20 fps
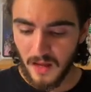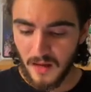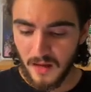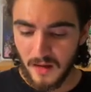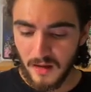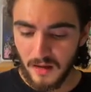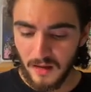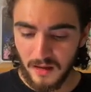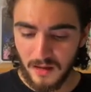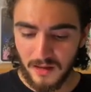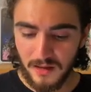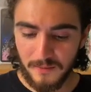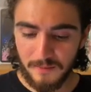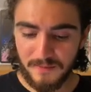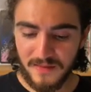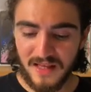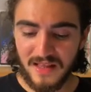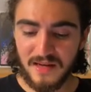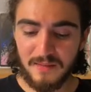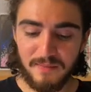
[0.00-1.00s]
And
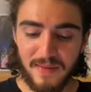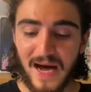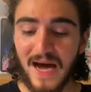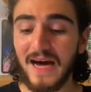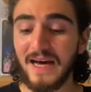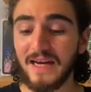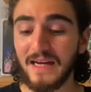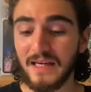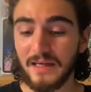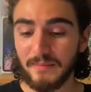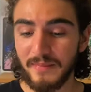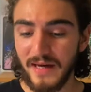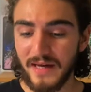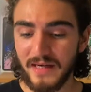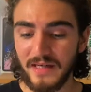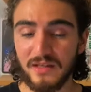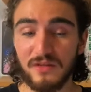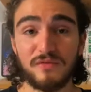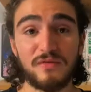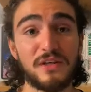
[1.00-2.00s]
then padding. Padding is
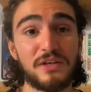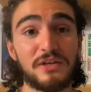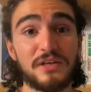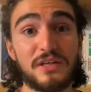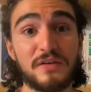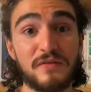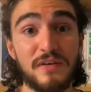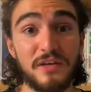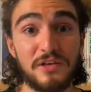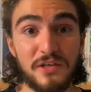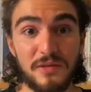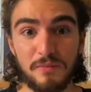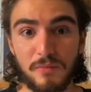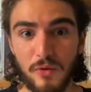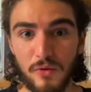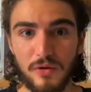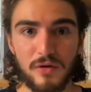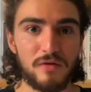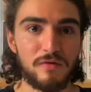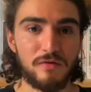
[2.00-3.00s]
very, very
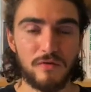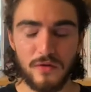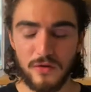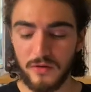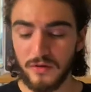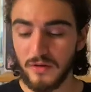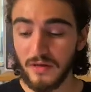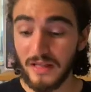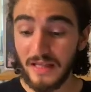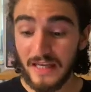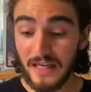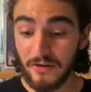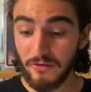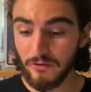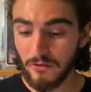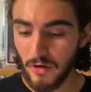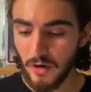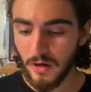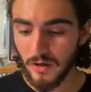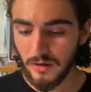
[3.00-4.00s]
important for later
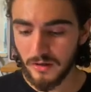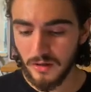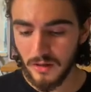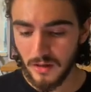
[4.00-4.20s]
on.